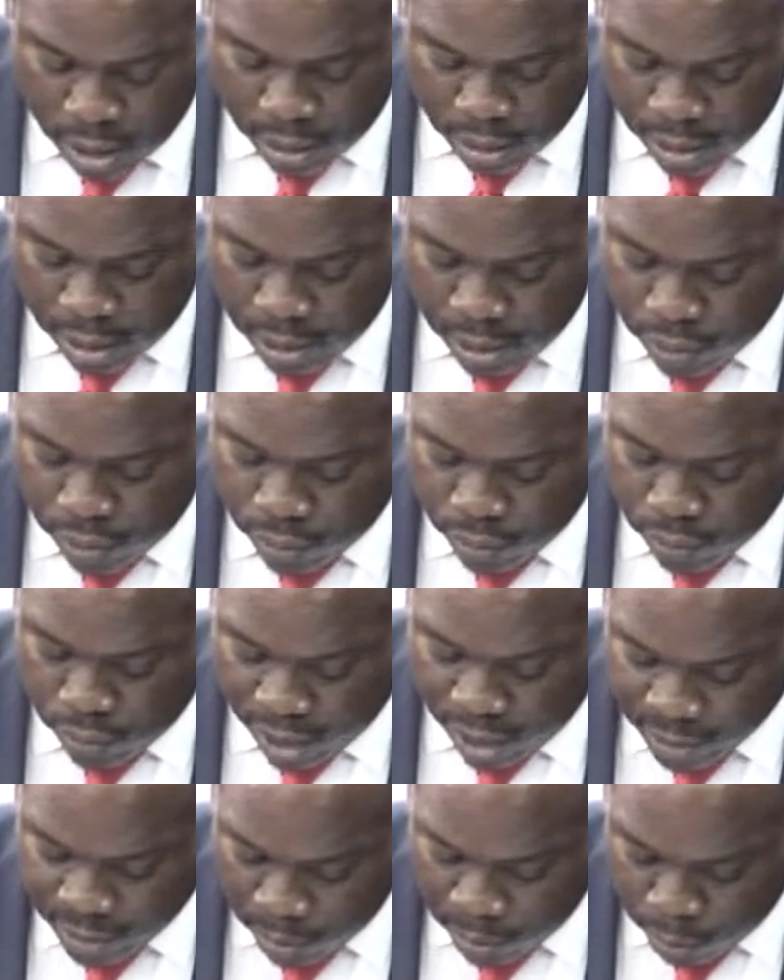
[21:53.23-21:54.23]
the
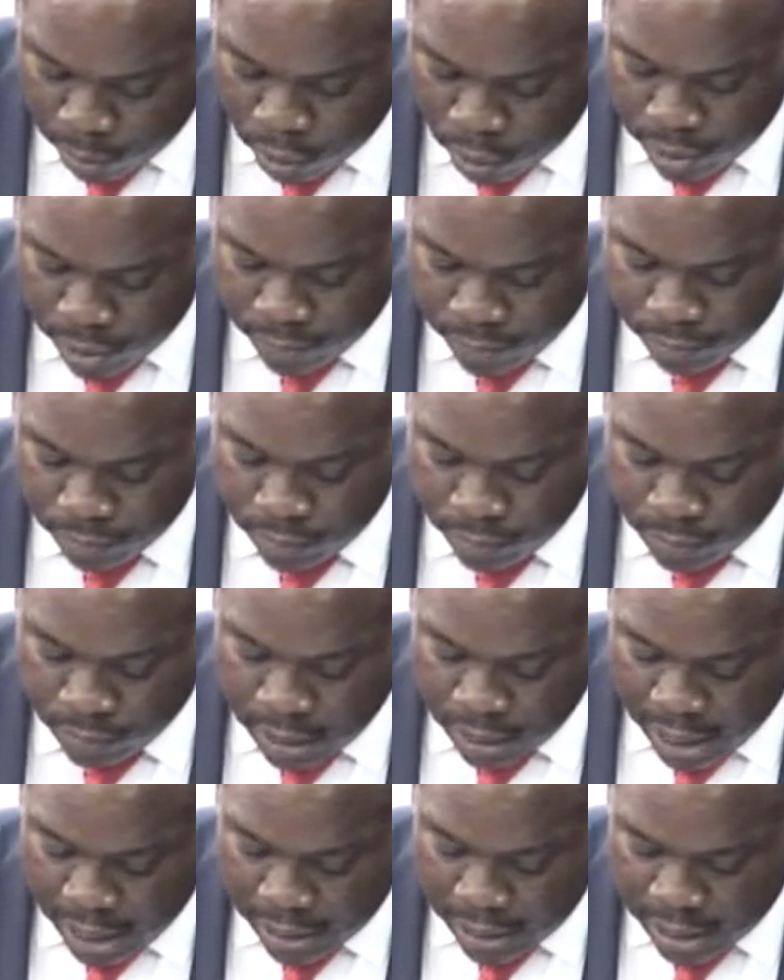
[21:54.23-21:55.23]
Transport Board
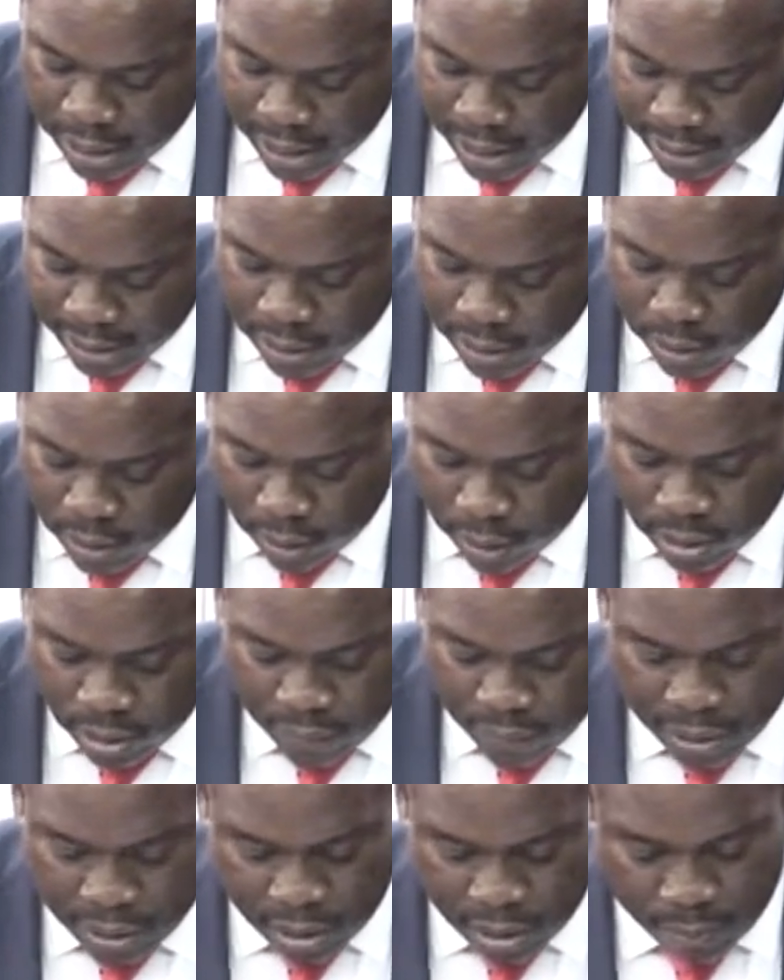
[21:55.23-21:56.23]
and the National
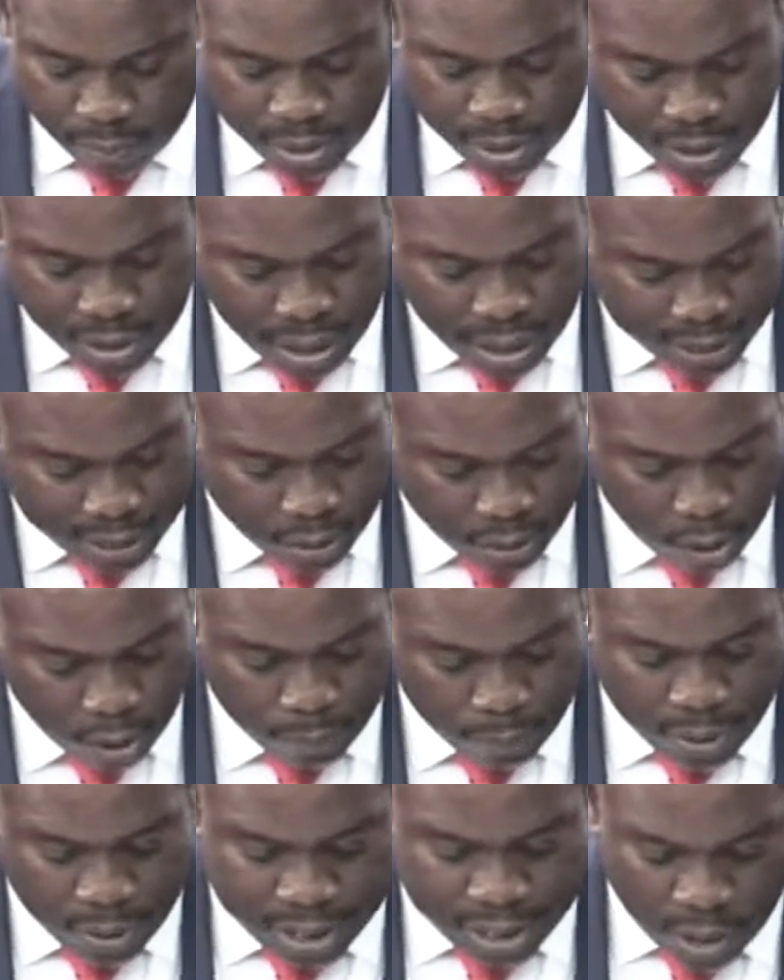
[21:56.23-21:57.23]
Conservation Commission, had
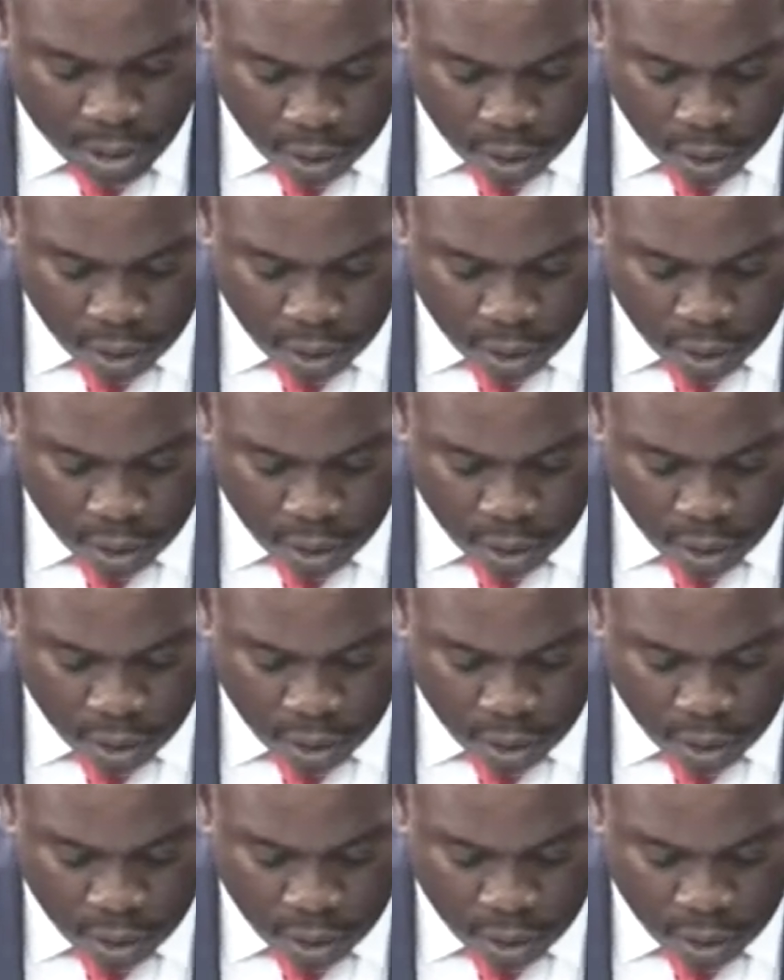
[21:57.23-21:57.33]
combined